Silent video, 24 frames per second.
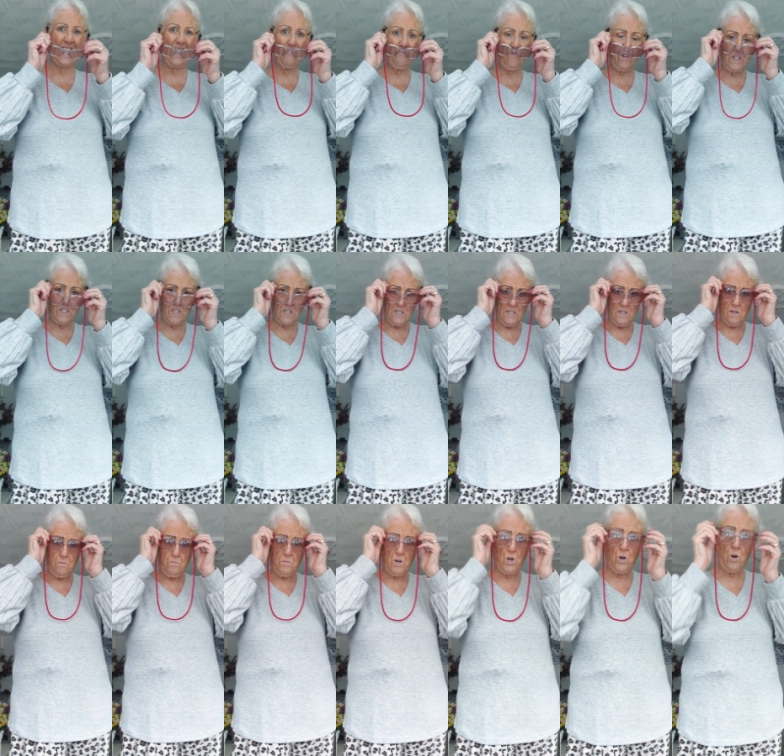every
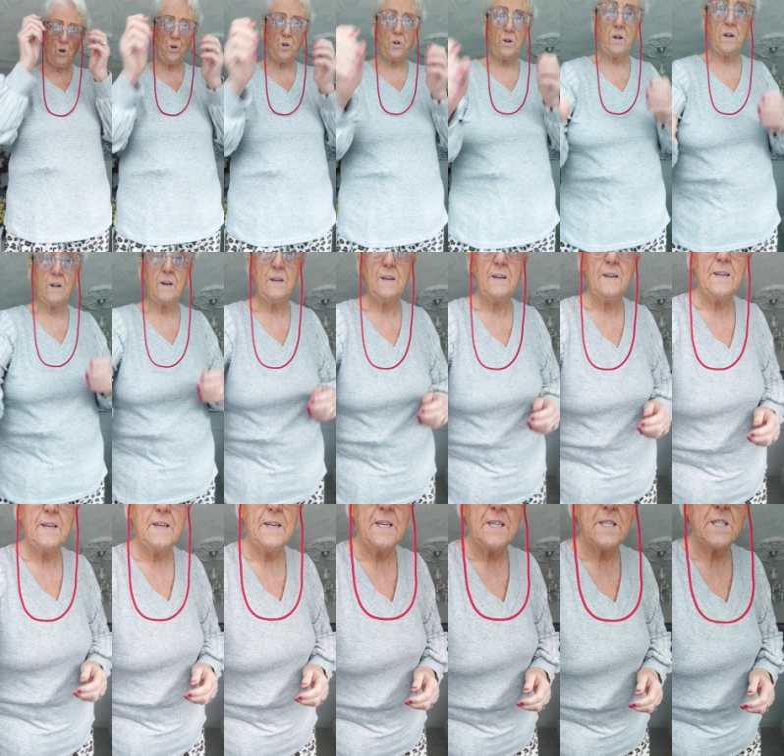single morning.
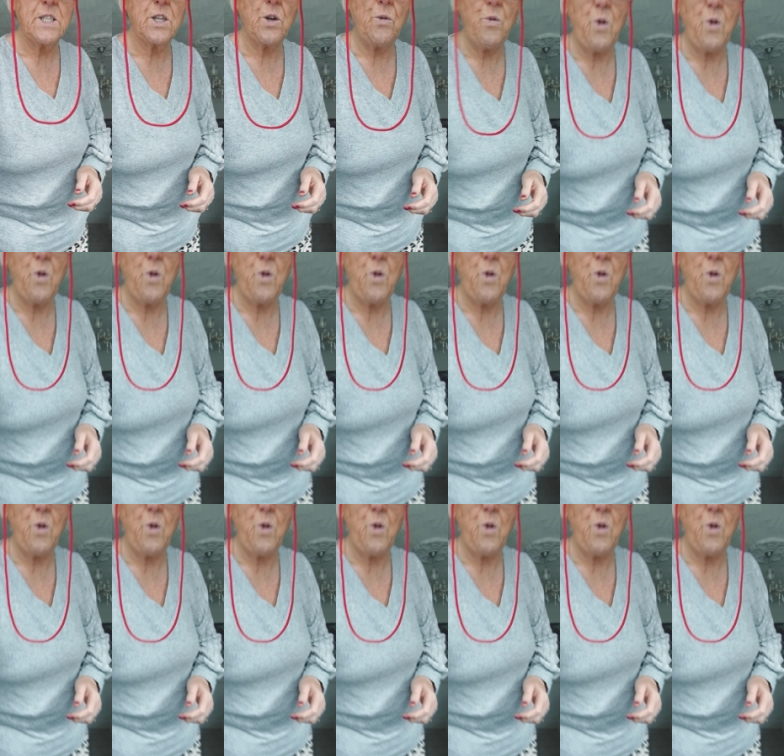So